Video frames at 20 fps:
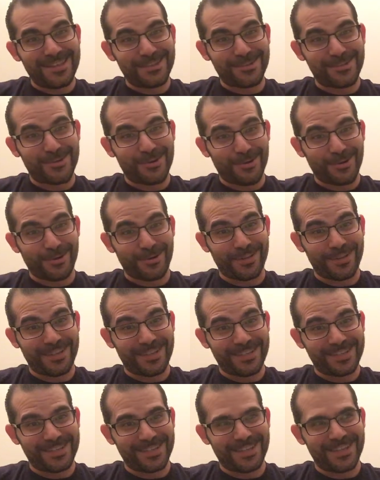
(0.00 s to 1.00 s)
Joker in
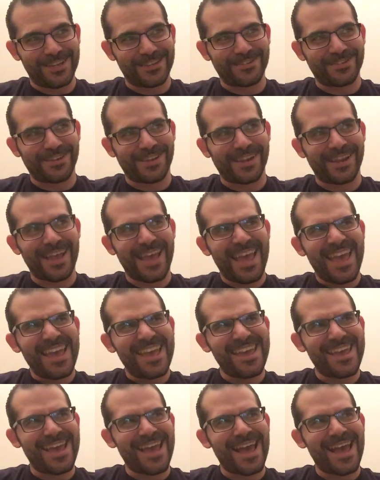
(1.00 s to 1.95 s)
this edition, he